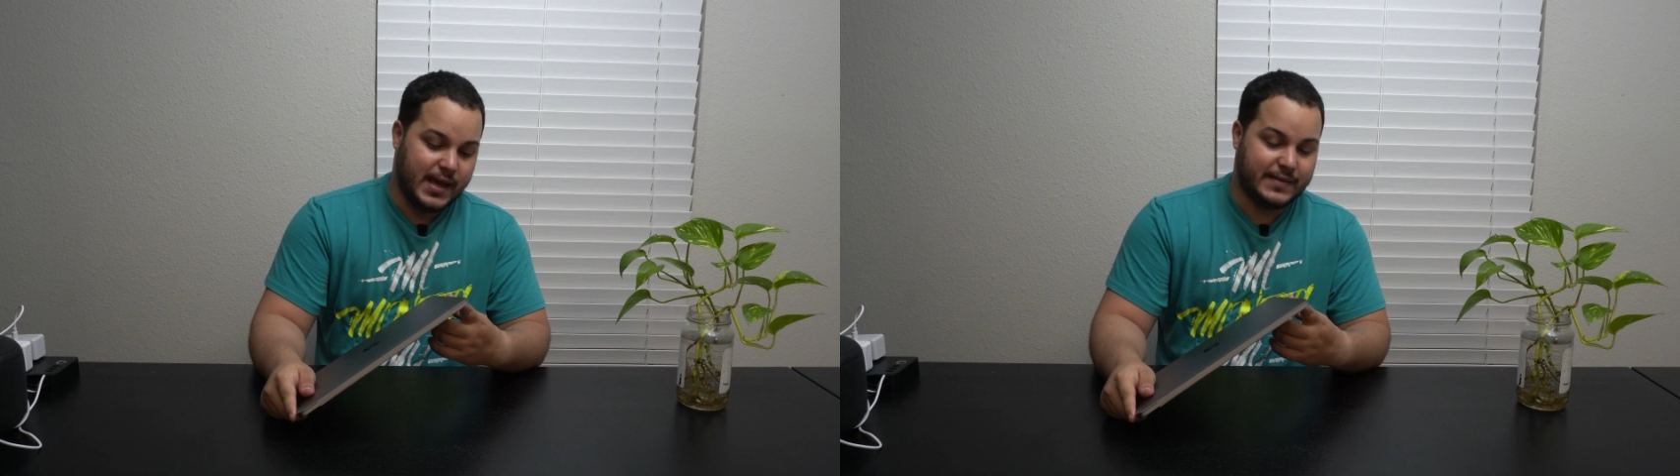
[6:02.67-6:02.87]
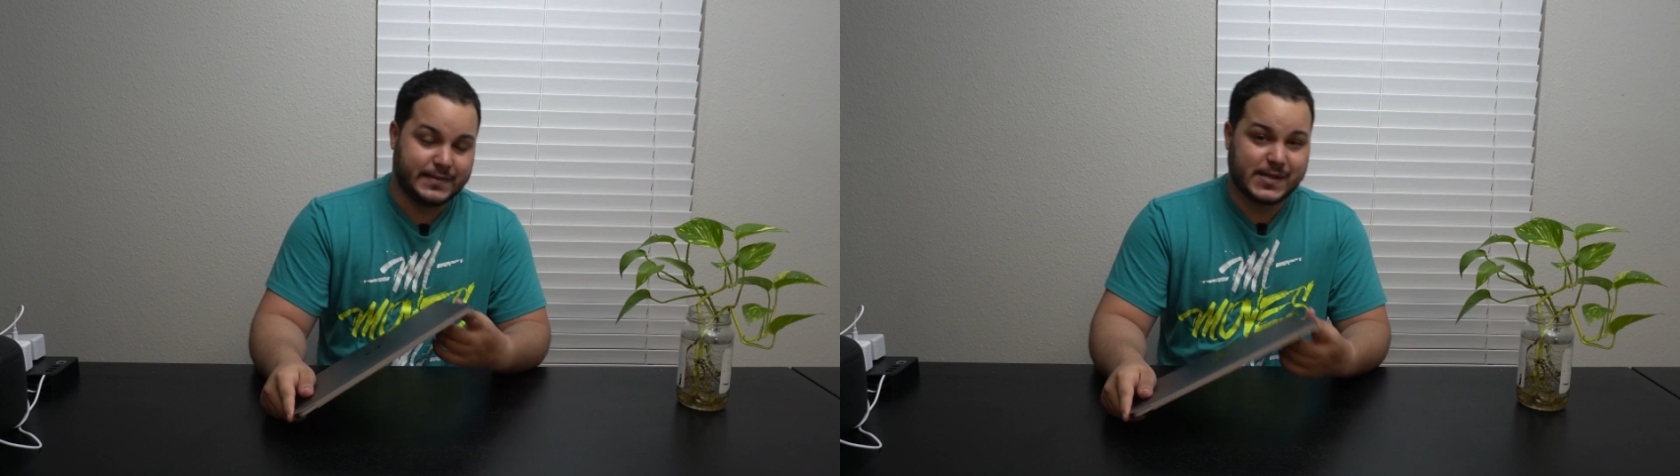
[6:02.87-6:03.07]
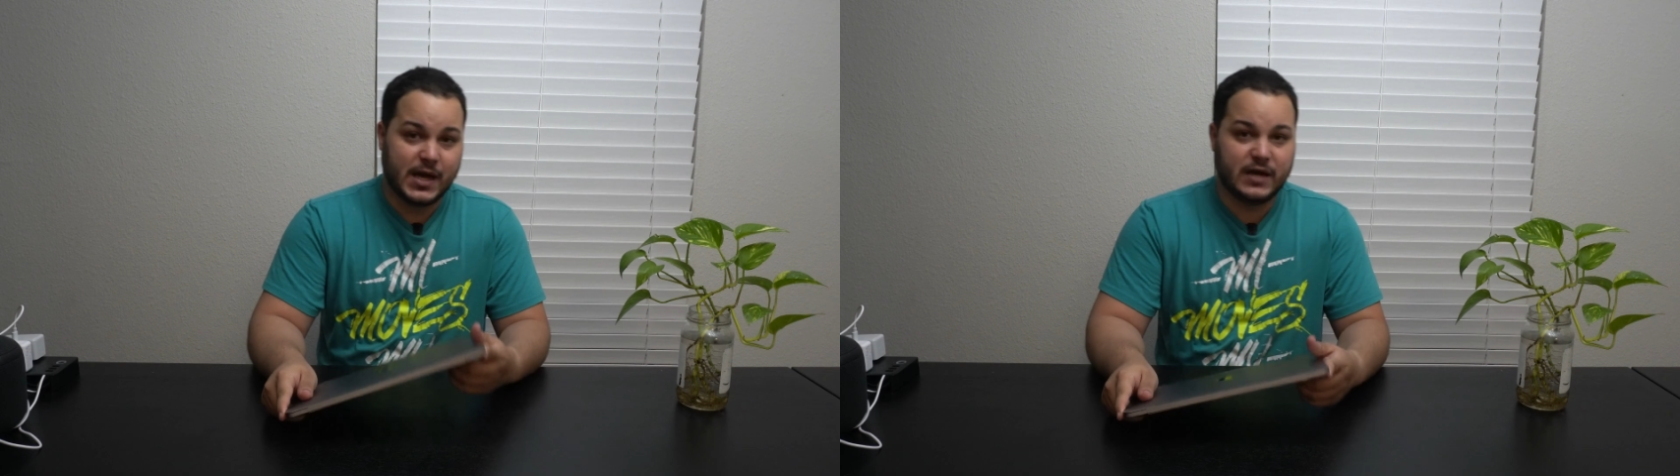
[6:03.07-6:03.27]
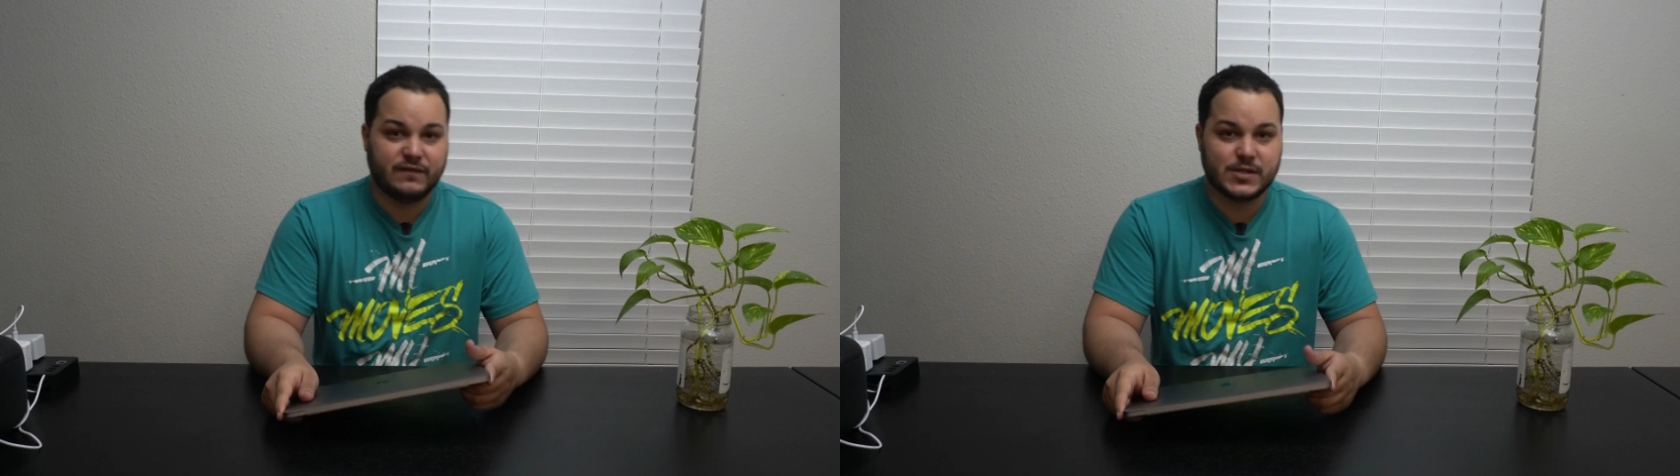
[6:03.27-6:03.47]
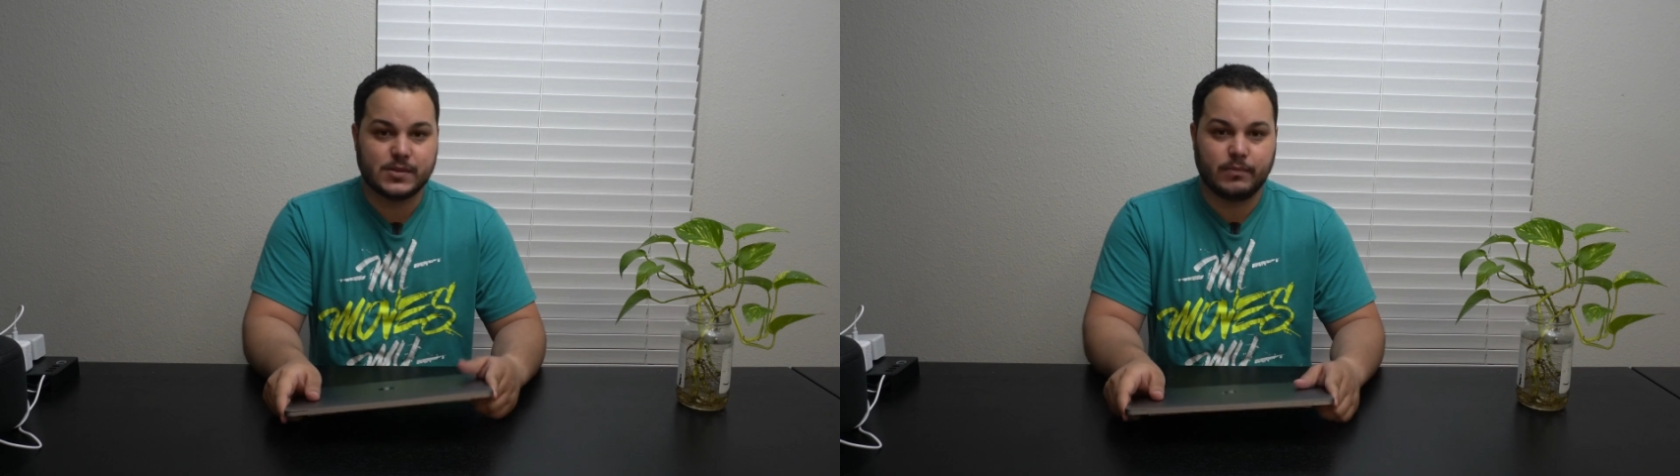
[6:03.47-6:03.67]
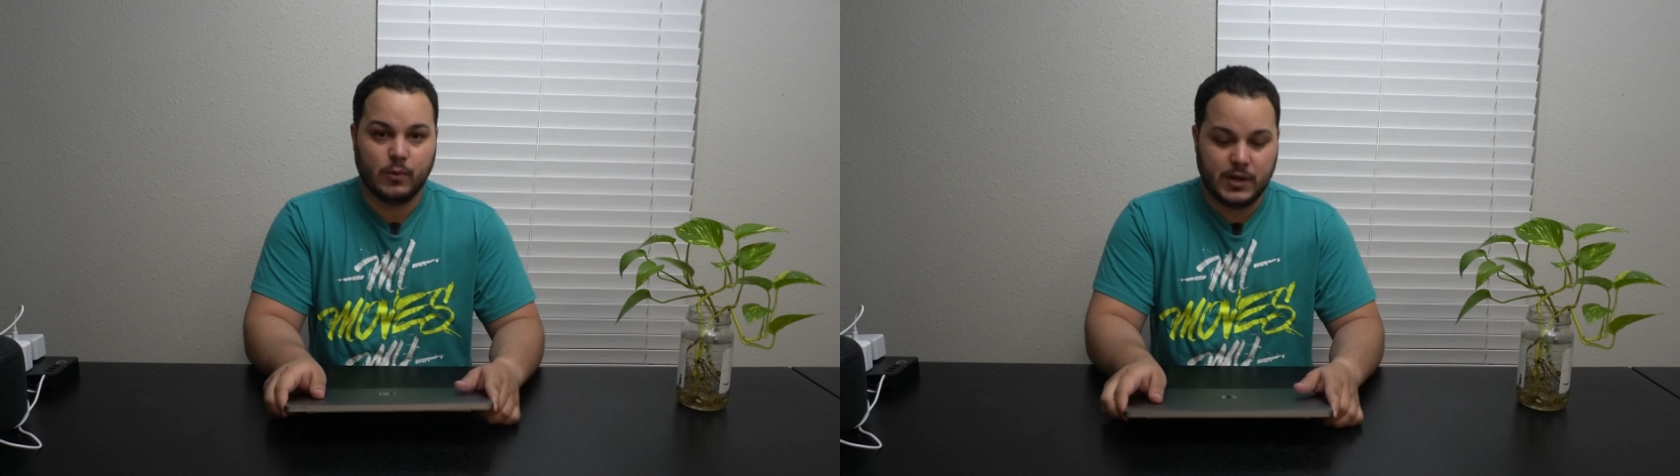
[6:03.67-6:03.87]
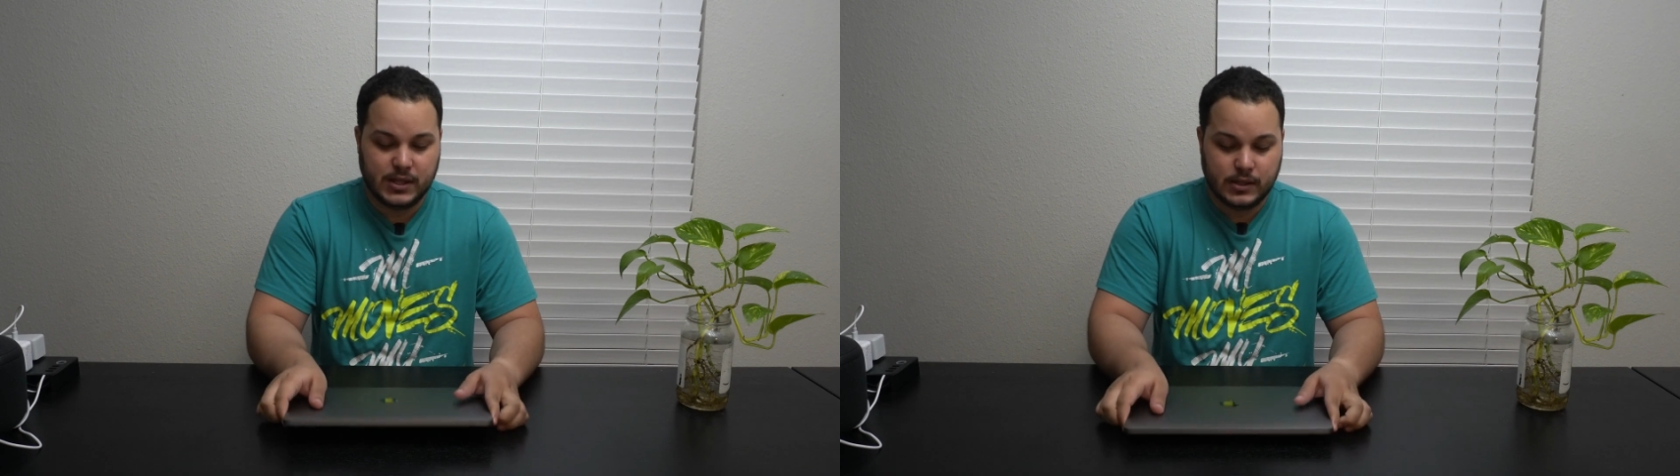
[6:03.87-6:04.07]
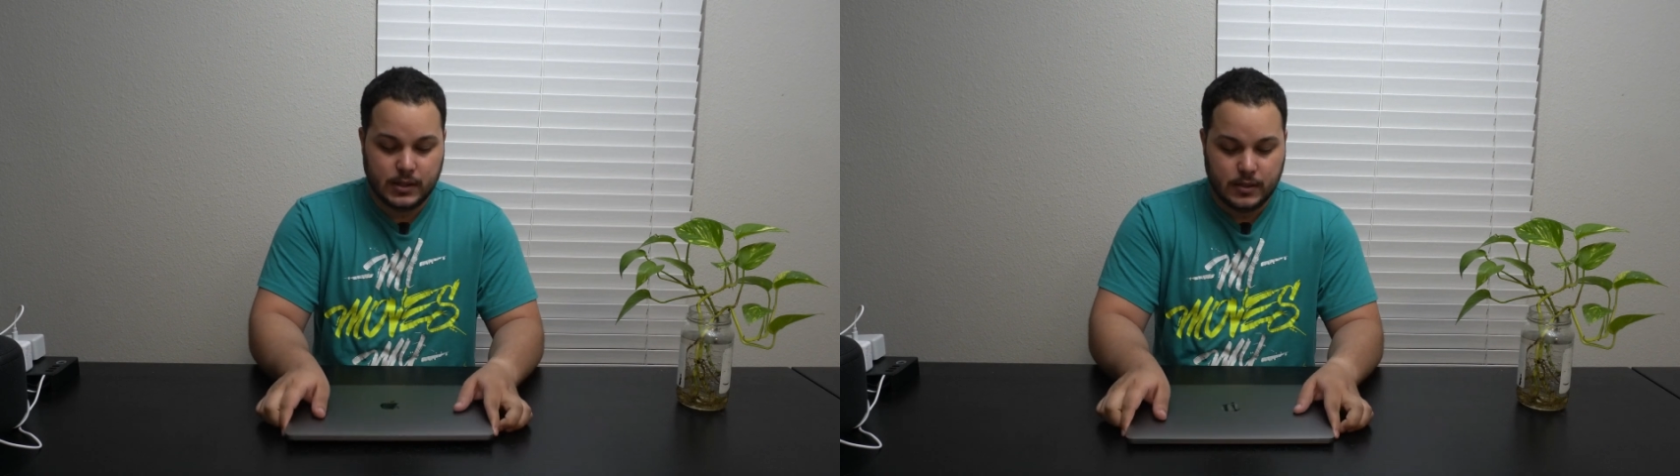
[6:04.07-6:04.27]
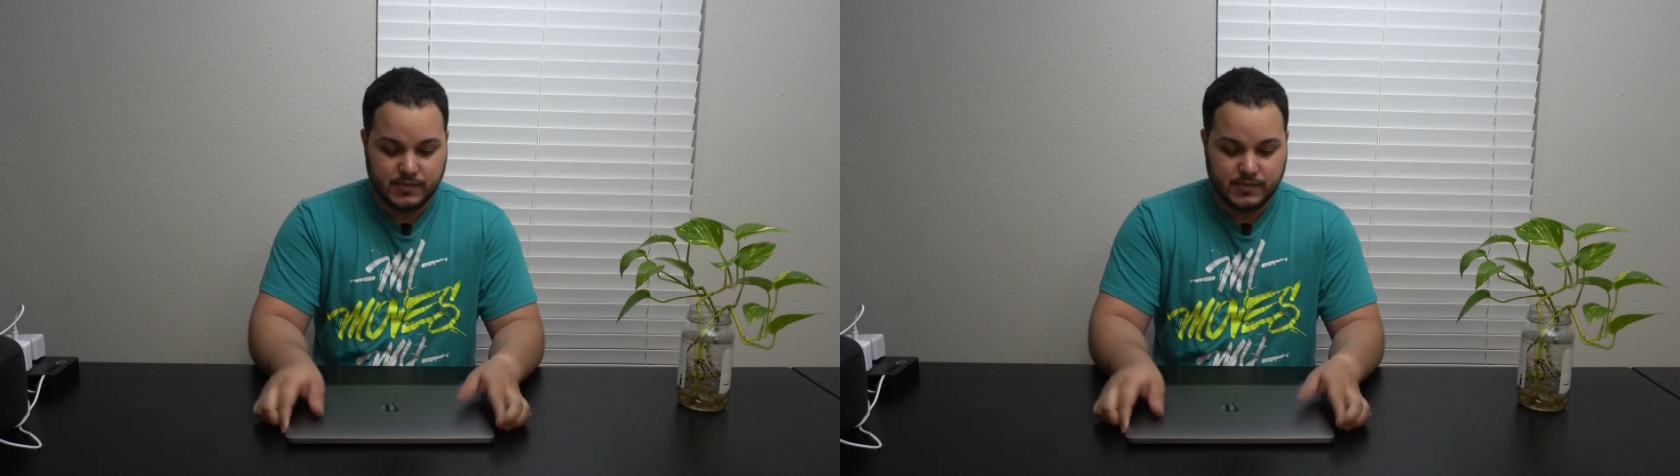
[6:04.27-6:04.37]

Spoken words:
and that's kind of disappointing